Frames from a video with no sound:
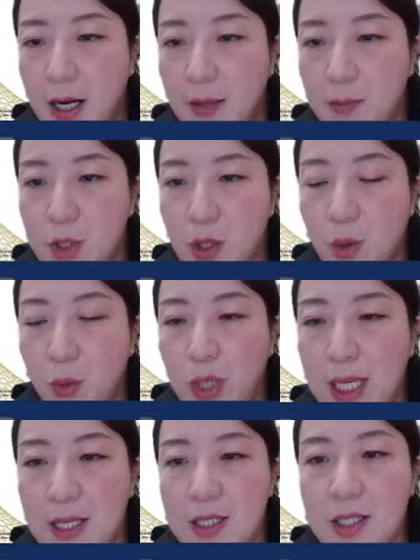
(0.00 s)
So
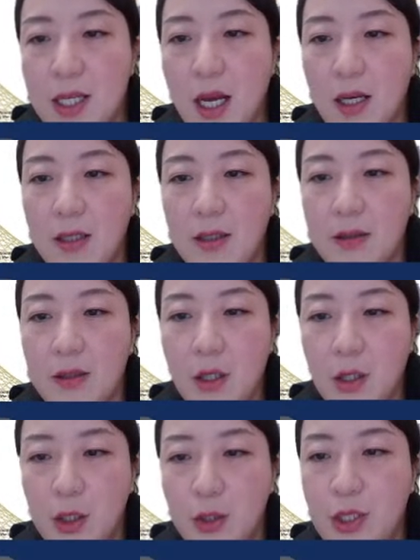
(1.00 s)
we can
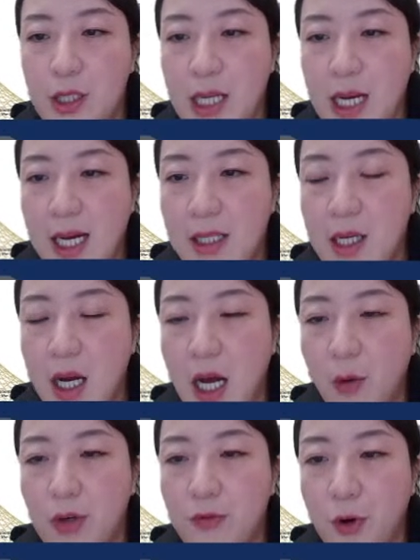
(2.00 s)
conclude that
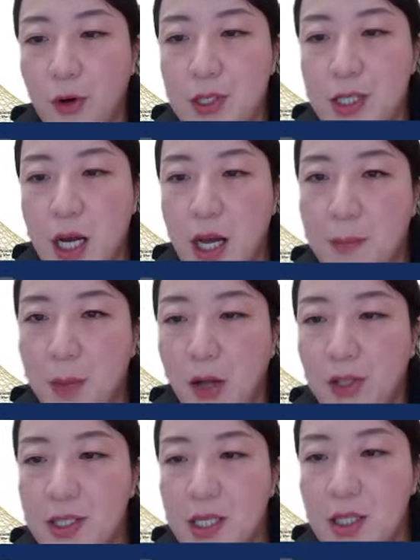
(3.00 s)
our first
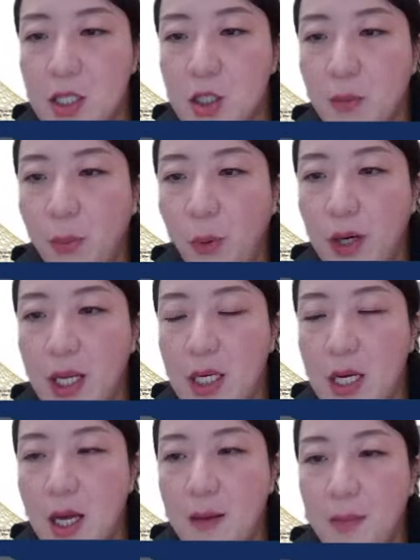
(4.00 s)
hypothesis is supported,